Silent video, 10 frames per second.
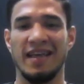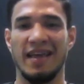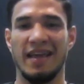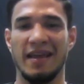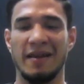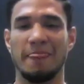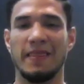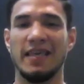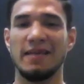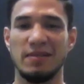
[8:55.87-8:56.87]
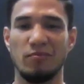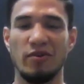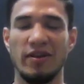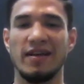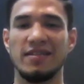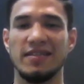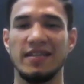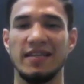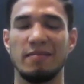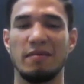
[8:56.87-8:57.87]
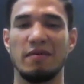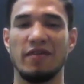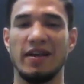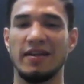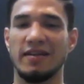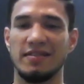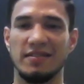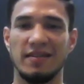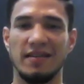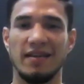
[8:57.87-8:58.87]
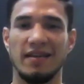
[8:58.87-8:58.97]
And keep supporting us, Indian MMA fighters.